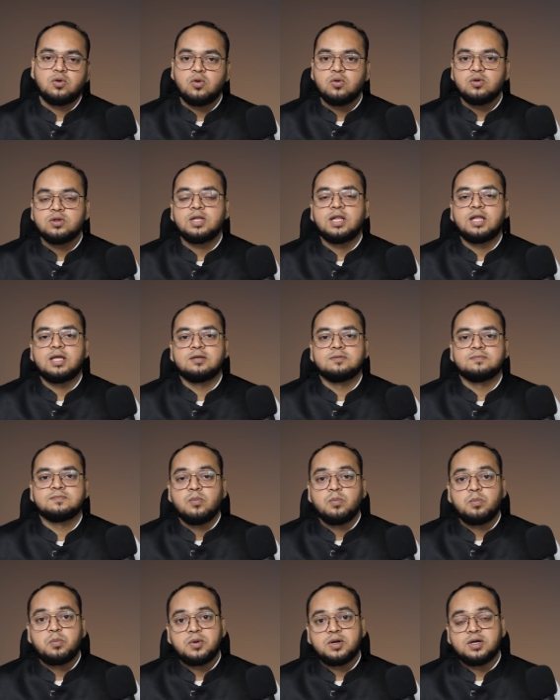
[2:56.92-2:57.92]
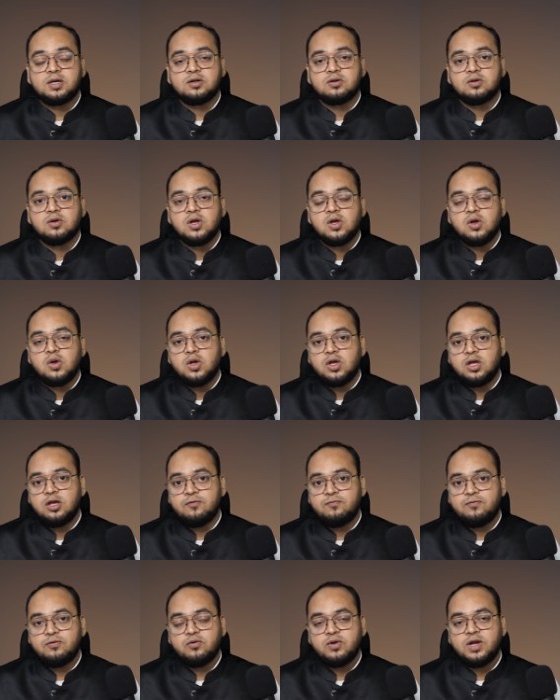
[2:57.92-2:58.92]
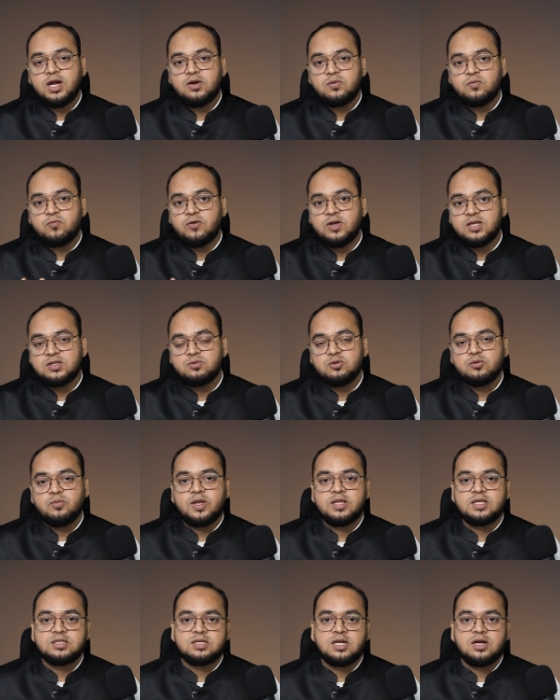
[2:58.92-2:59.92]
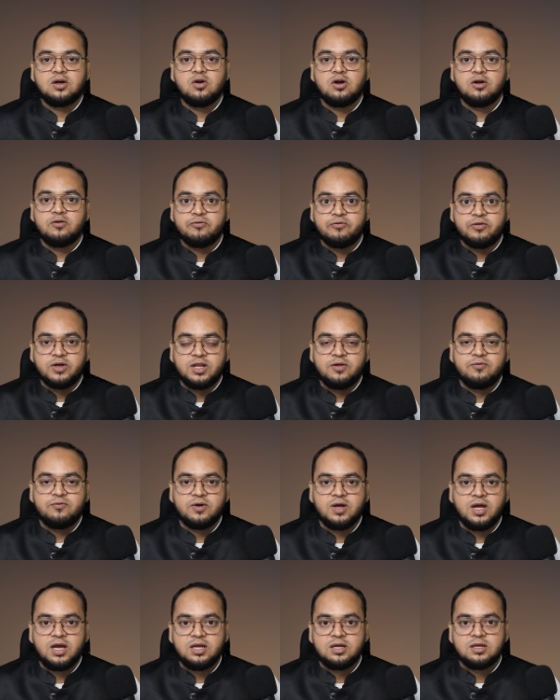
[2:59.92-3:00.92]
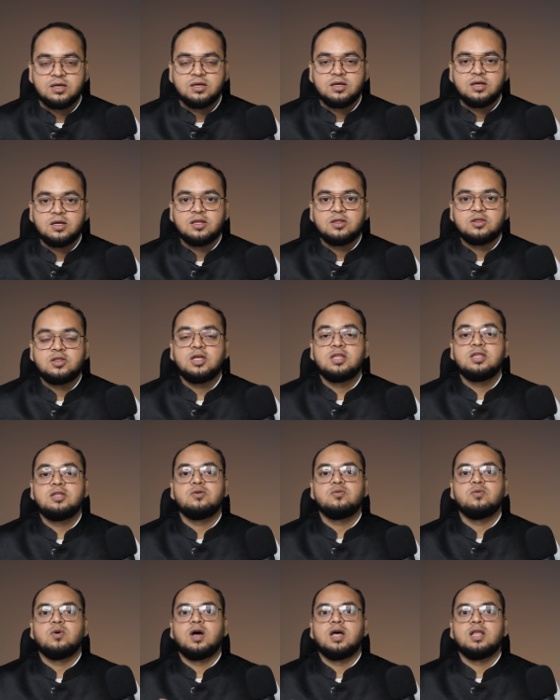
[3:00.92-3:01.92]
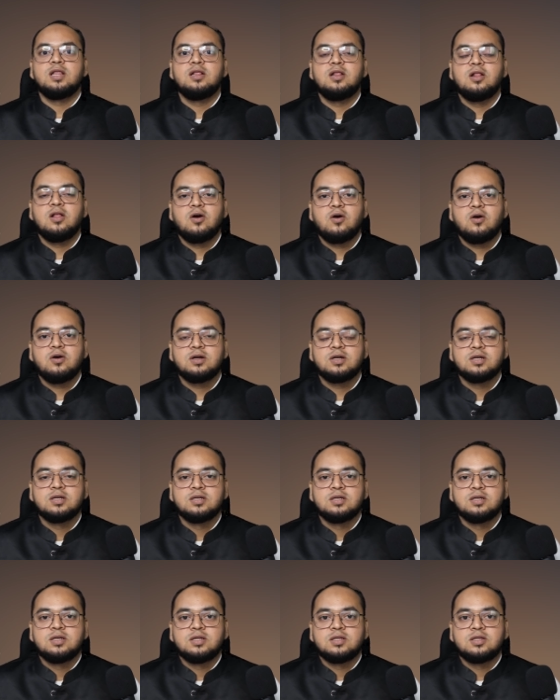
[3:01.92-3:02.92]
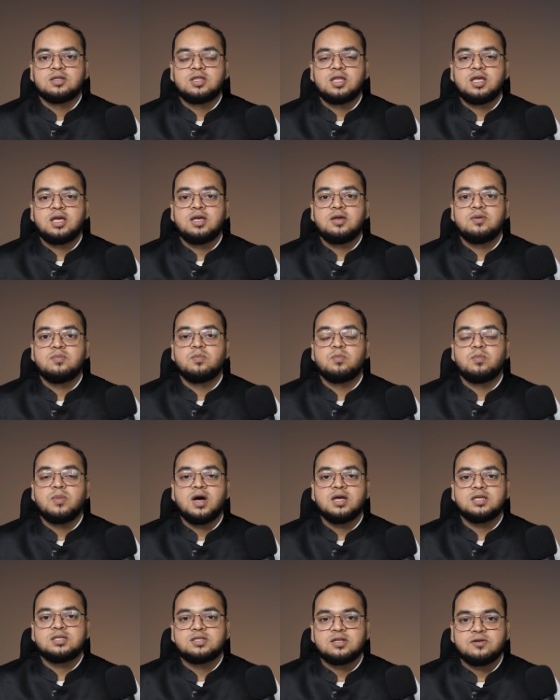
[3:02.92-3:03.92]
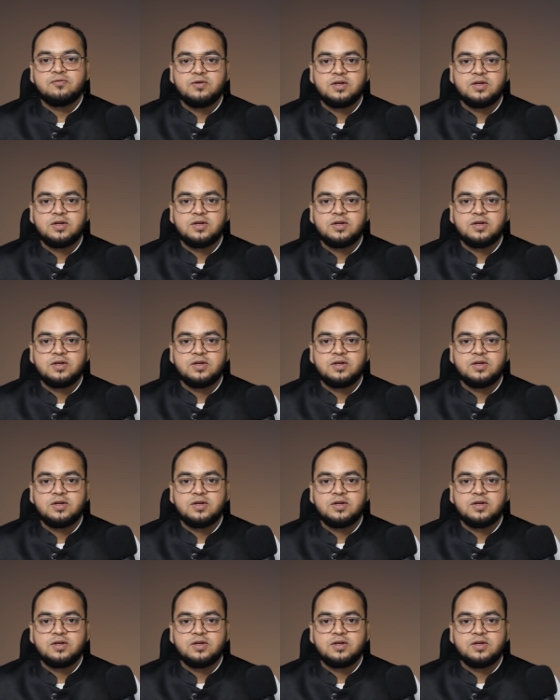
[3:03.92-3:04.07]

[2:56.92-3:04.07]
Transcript: only. But if you get Facebook Manager account verified, then you unlock the master